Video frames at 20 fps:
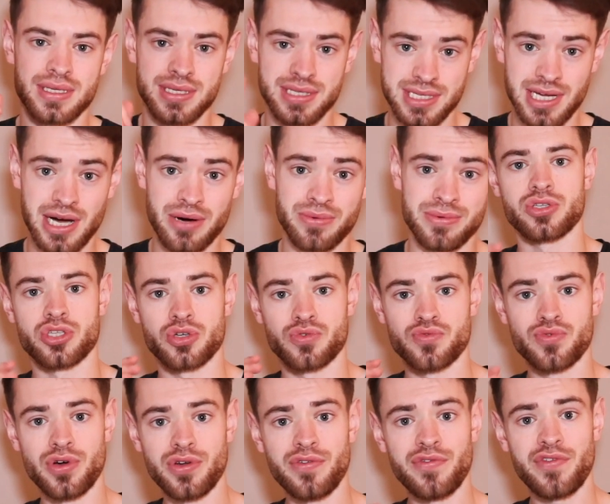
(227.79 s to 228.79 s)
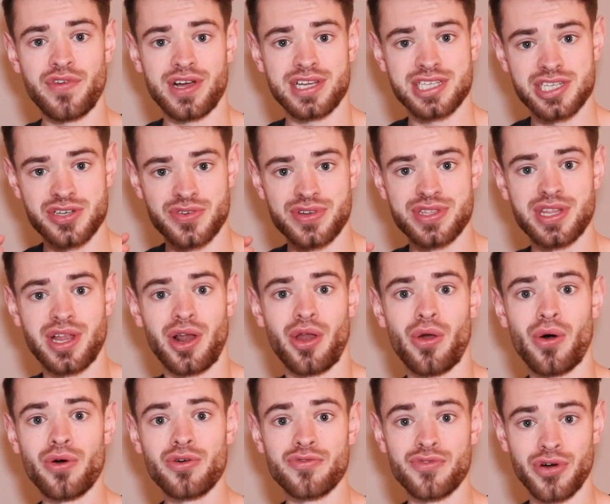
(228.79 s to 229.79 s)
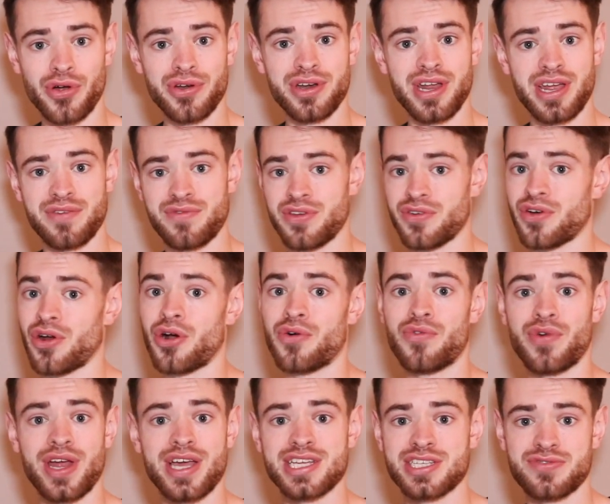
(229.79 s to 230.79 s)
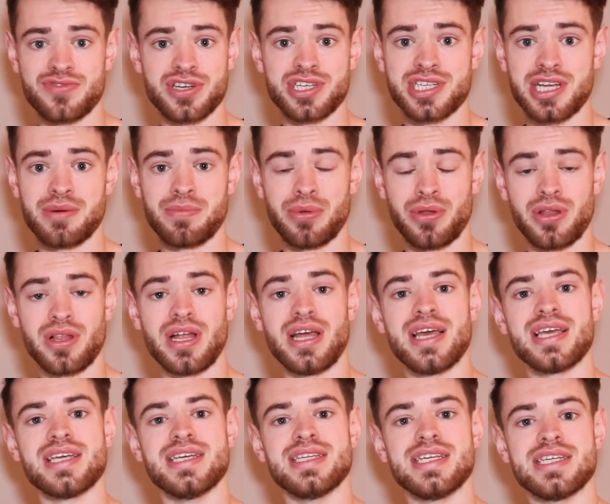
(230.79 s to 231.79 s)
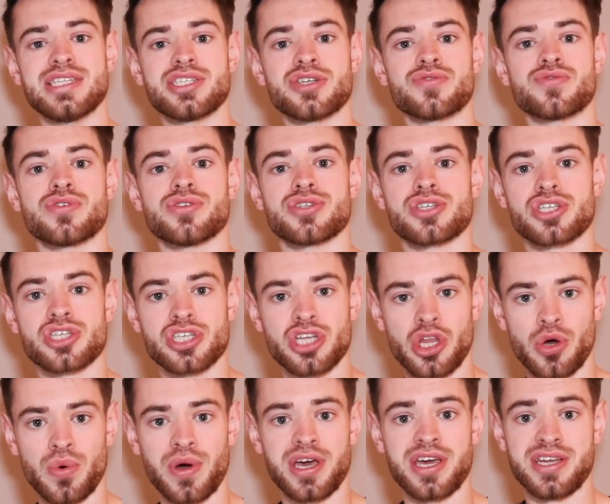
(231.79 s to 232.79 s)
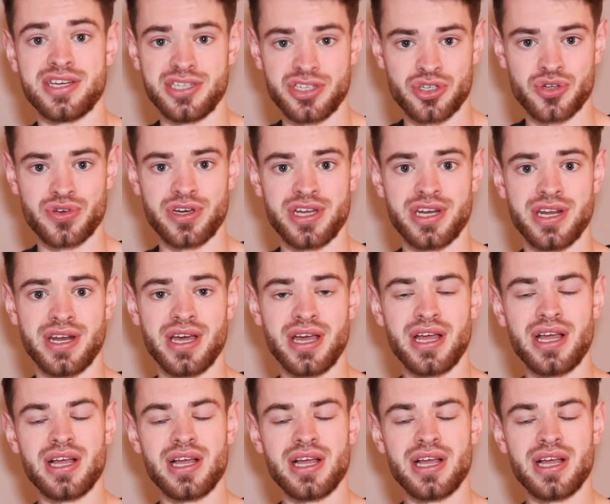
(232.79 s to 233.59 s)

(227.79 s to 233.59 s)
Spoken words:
down. But to run faster in the long run, if you've got a race for example, you need to run slower in training.